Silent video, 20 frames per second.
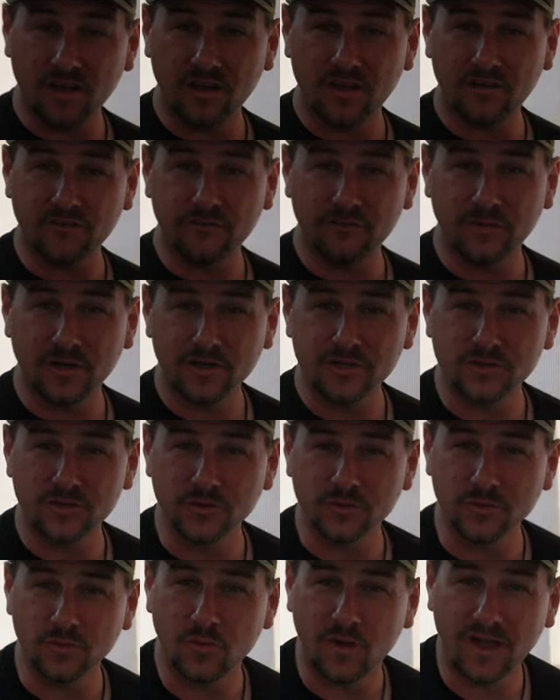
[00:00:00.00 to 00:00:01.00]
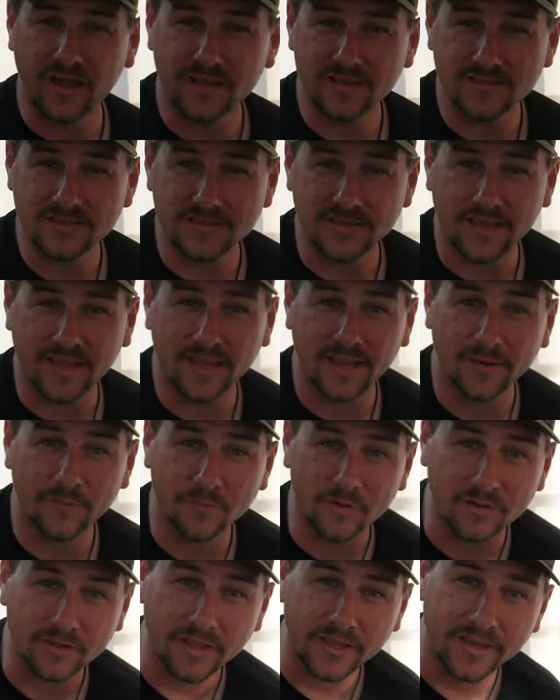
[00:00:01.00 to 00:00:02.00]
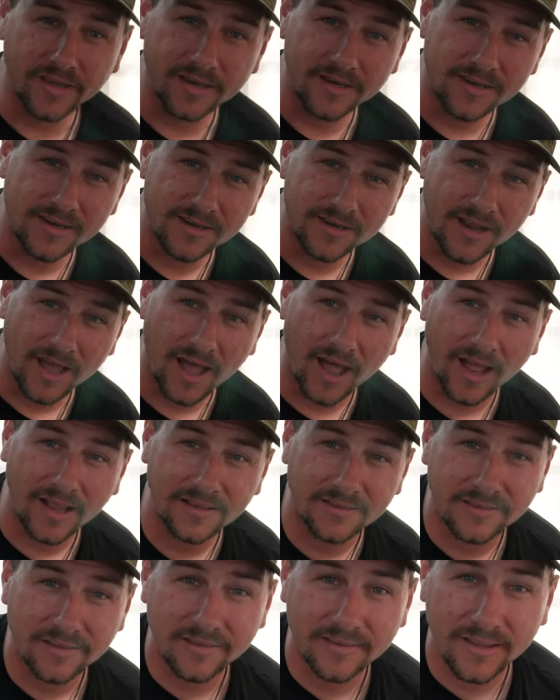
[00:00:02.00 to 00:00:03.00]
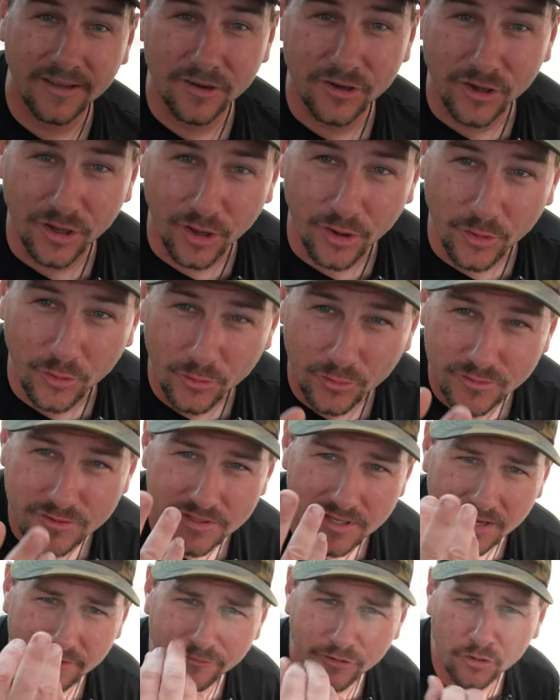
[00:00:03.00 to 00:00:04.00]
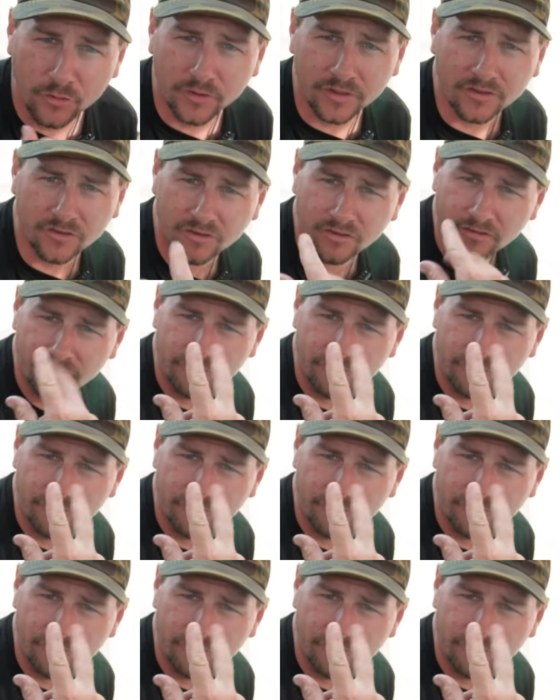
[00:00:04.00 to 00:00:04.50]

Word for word: of mushrooms. Why is the camera like not? There you go. Stay focused.